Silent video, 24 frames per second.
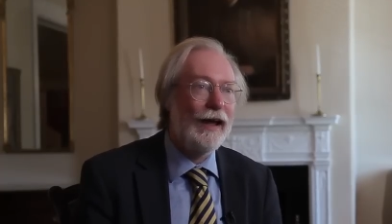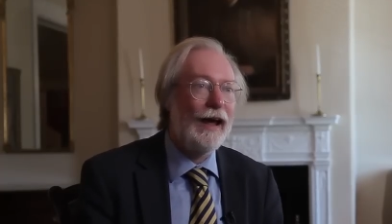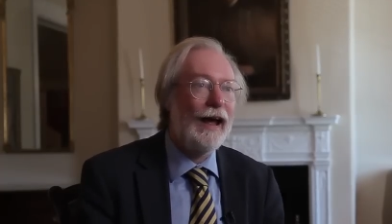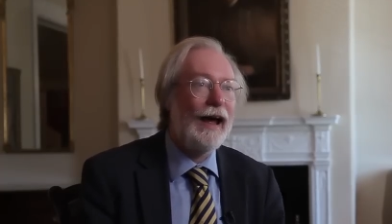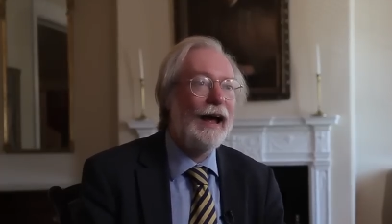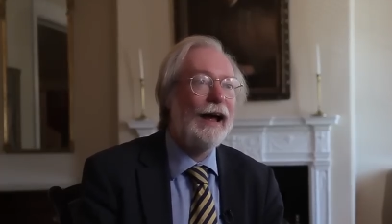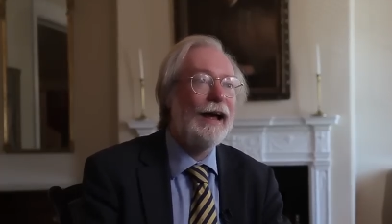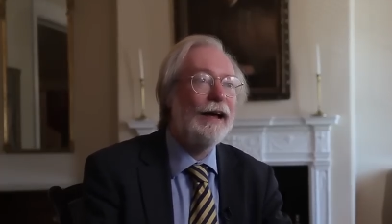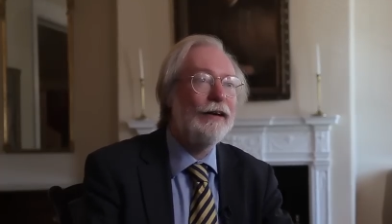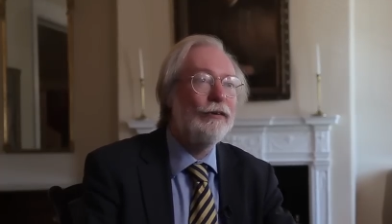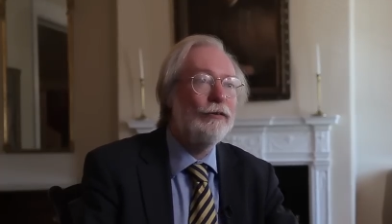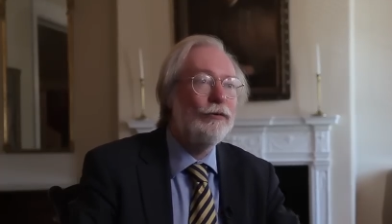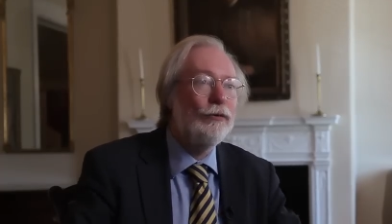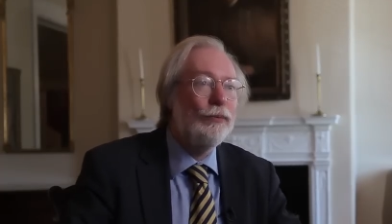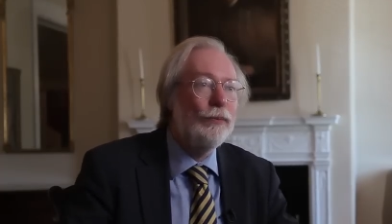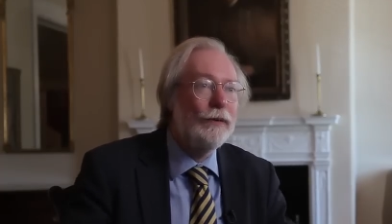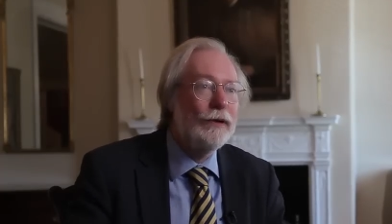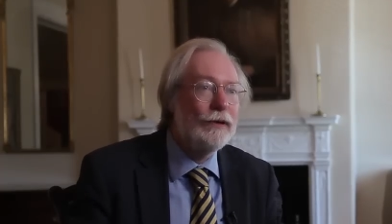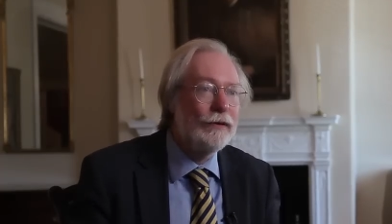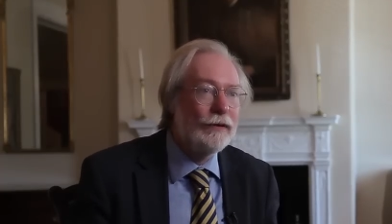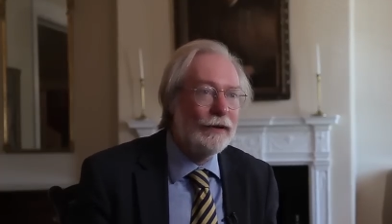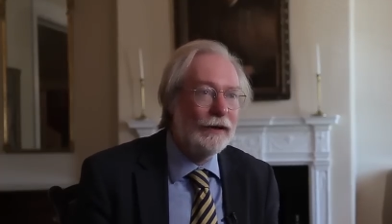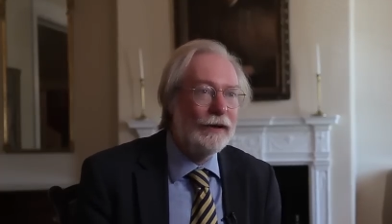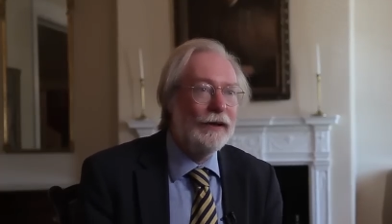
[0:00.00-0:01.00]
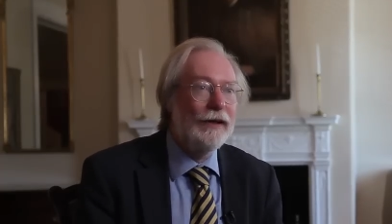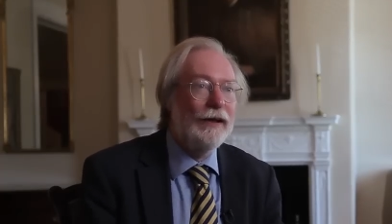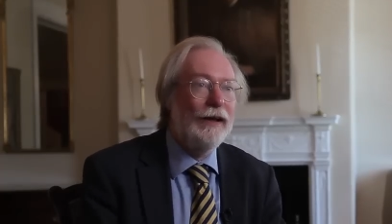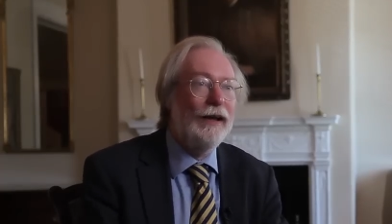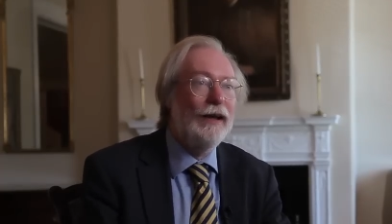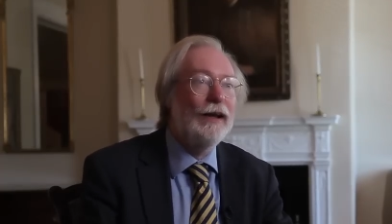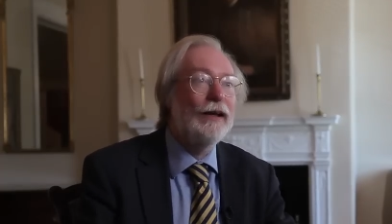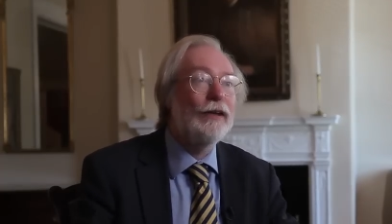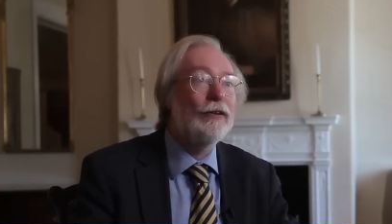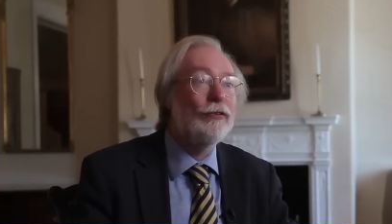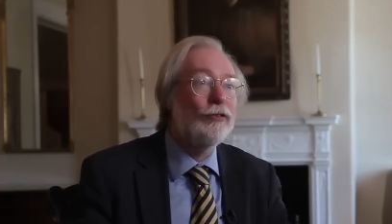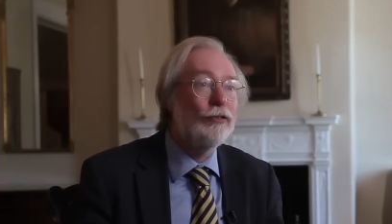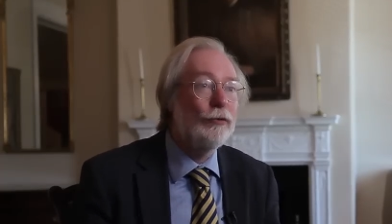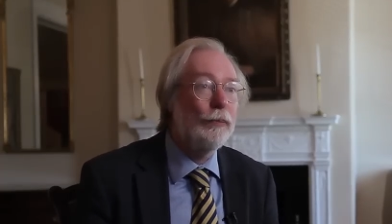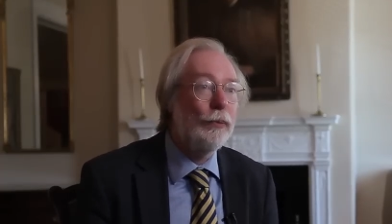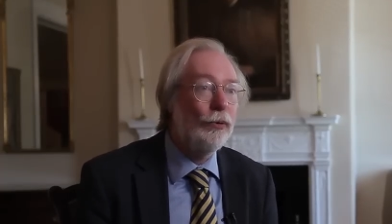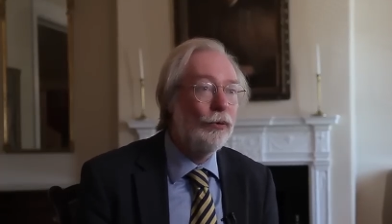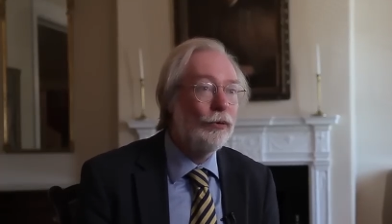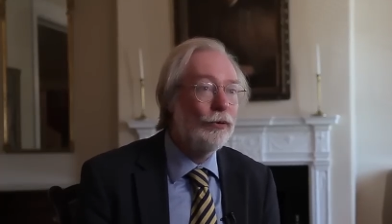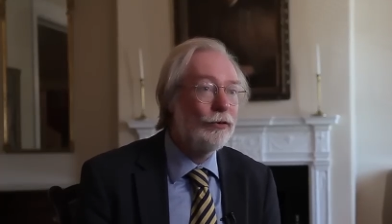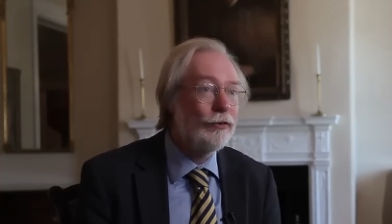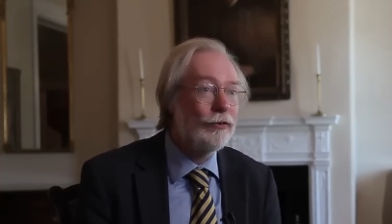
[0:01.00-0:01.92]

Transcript: and with uh, support